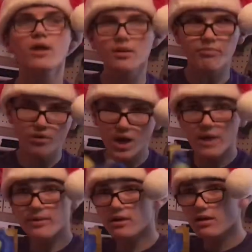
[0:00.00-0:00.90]

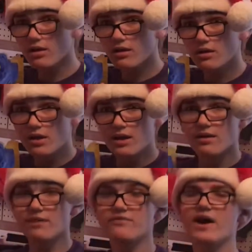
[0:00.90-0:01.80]
prime it,
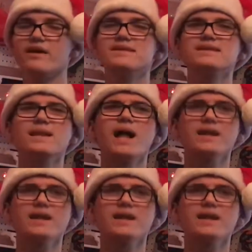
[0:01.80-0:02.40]
and fire. It's a lot of